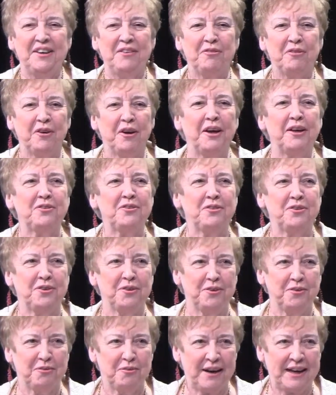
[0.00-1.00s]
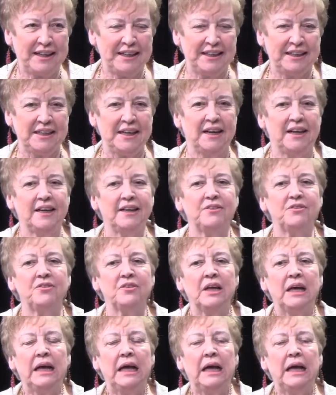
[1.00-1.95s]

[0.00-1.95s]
for us to recognize.